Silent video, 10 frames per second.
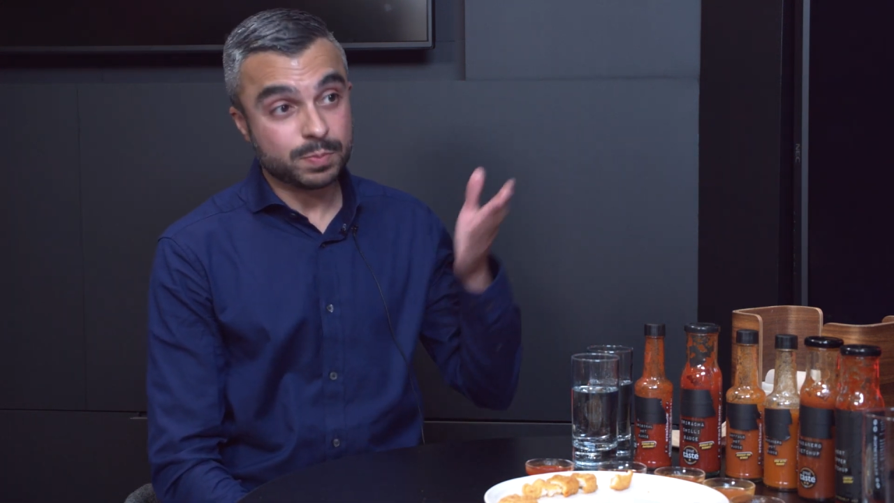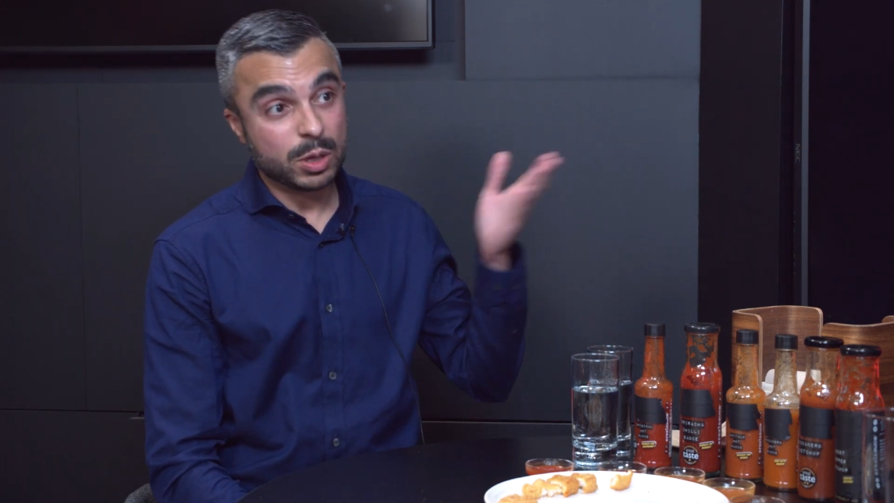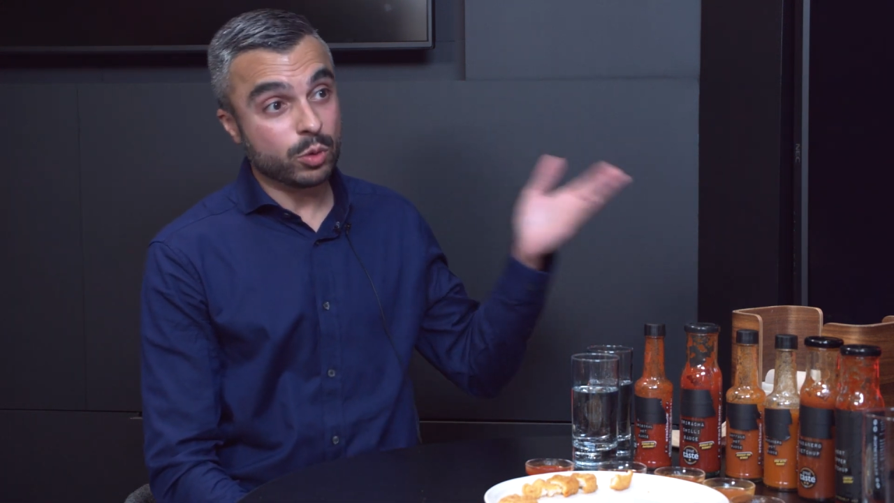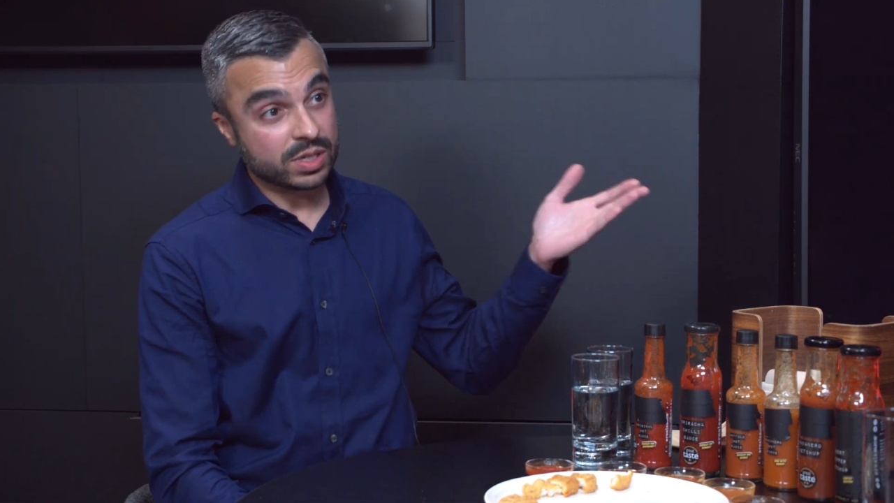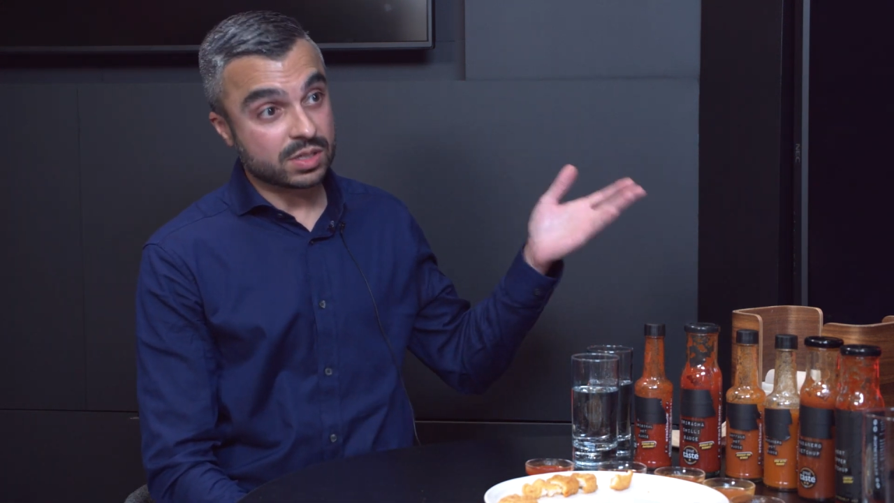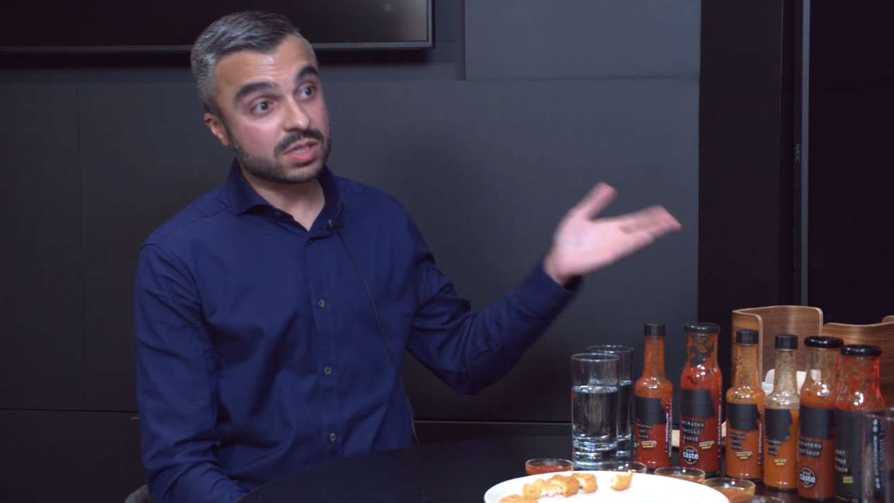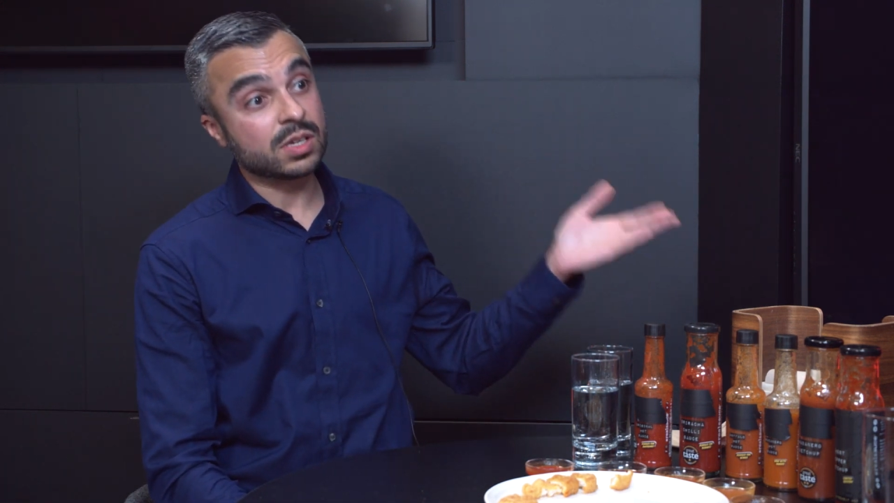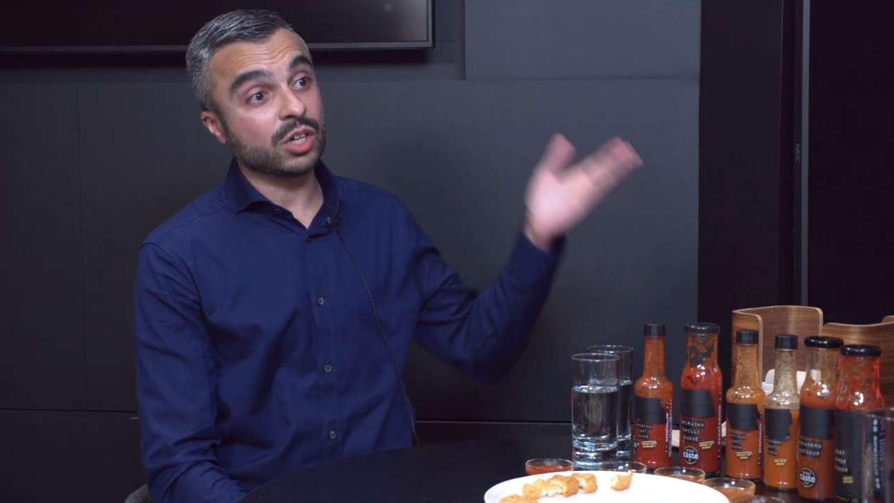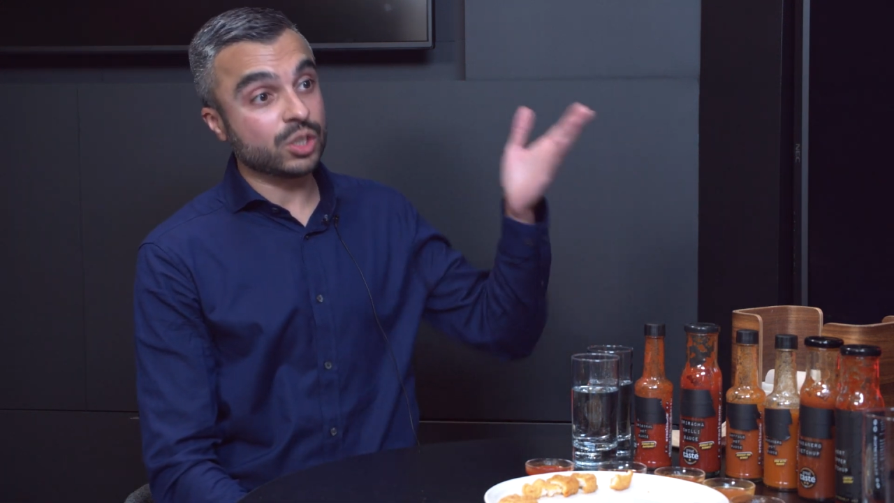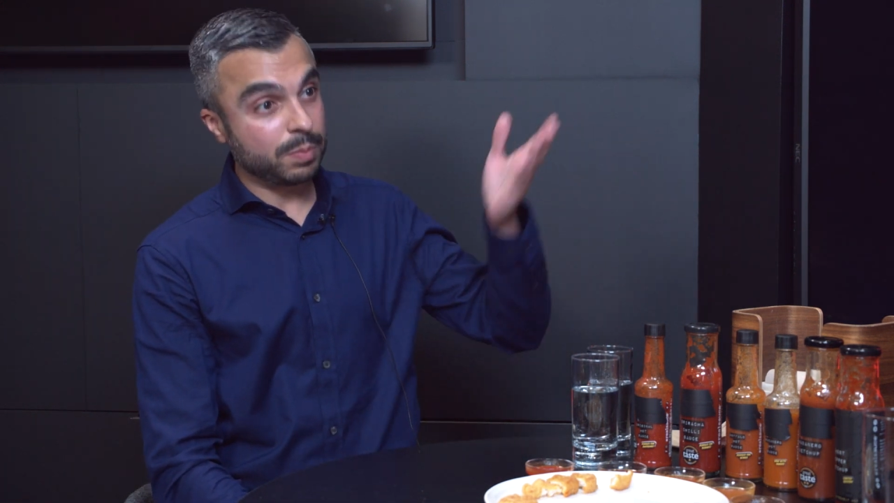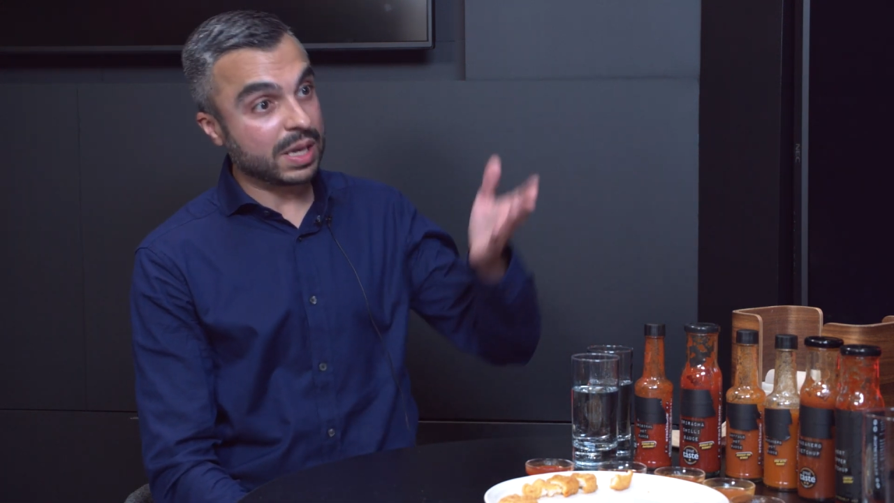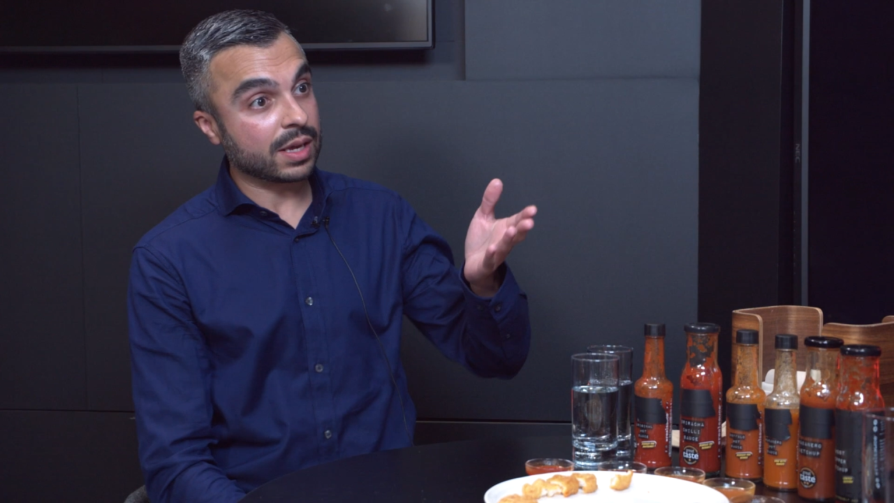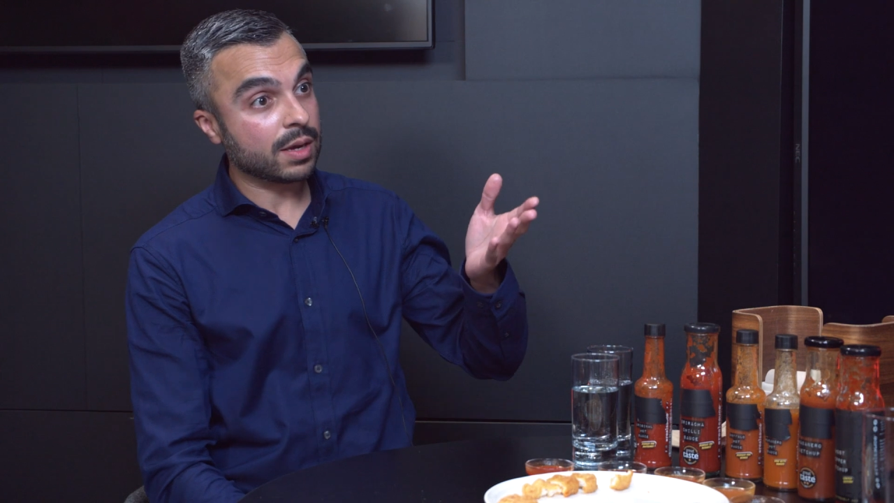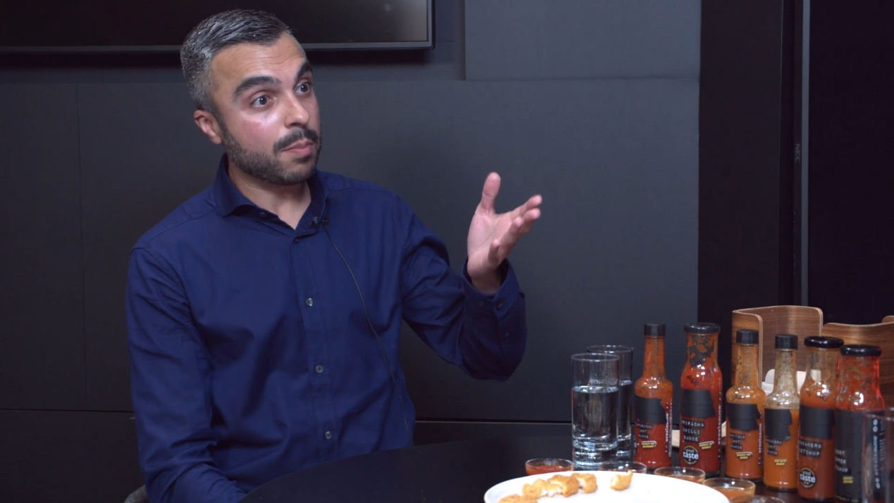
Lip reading: buildings are such a big